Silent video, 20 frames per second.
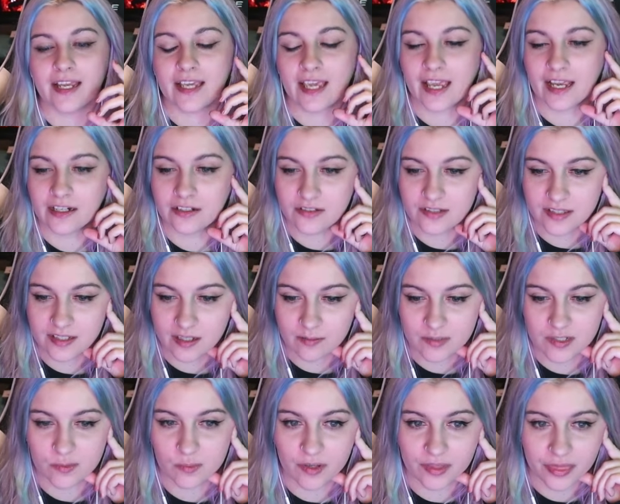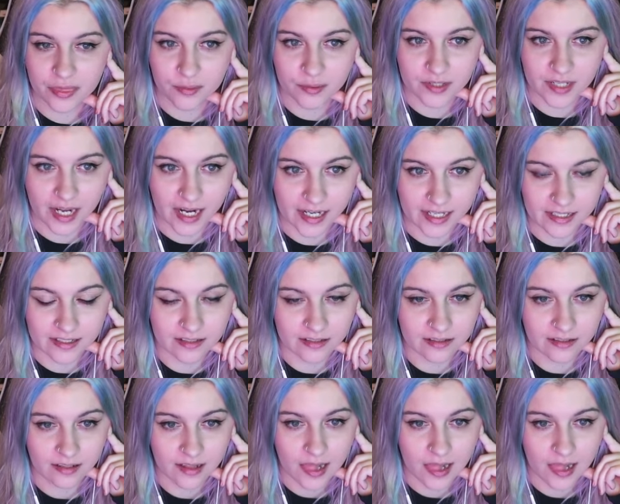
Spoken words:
can use the numbers 1 through 9,